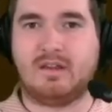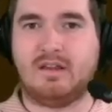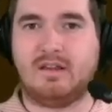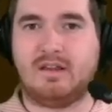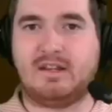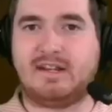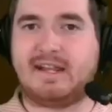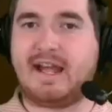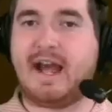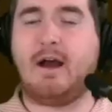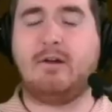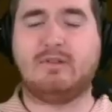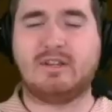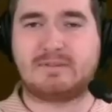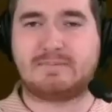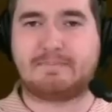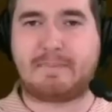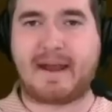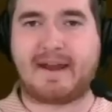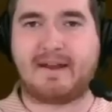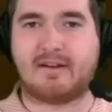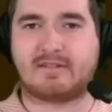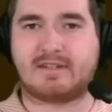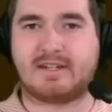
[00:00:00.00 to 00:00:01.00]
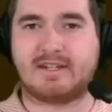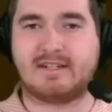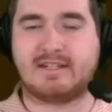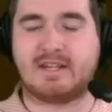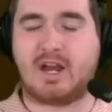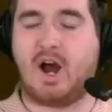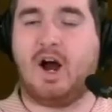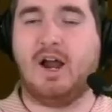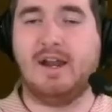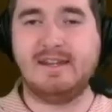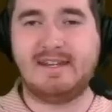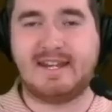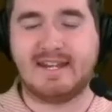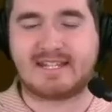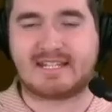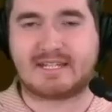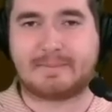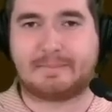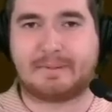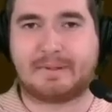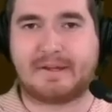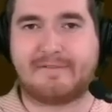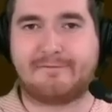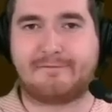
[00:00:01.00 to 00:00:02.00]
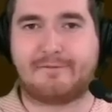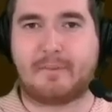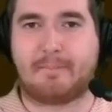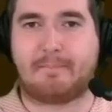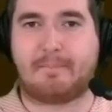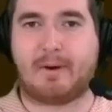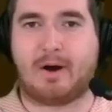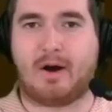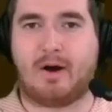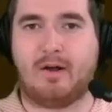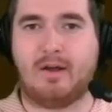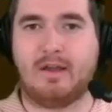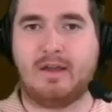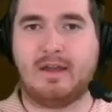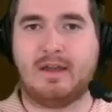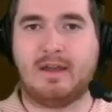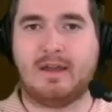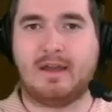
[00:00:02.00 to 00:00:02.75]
countless penalties, undisciplined football,